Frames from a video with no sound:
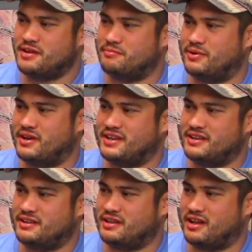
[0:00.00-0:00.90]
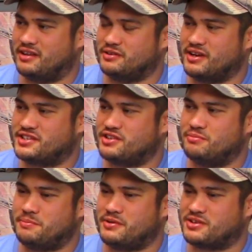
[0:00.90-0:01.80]
But Greg showed
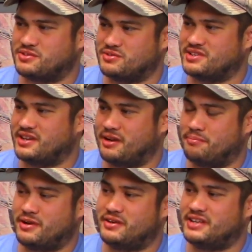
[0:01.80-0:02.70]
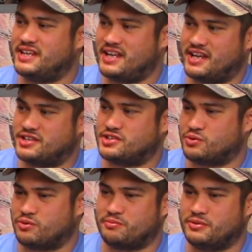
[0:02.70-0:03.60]
me pictures, and apparently he had
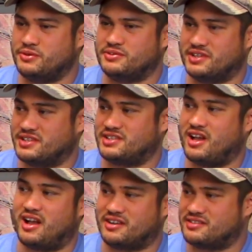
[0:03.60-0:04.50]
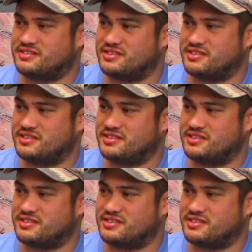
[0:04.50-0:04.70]
shorter boots and socks too.